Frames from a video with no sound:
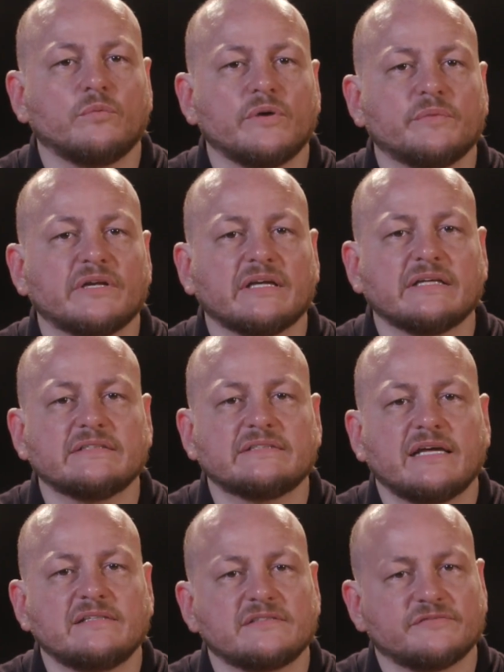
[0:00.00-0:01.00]
women
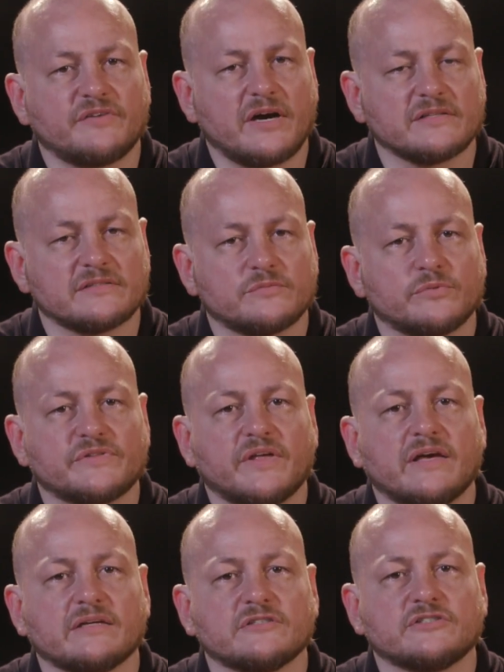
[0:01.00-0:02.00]
intensifies with
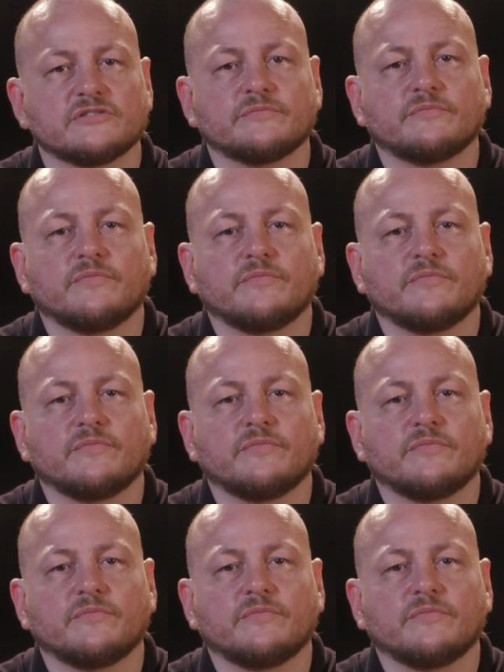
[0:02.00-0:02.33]
age.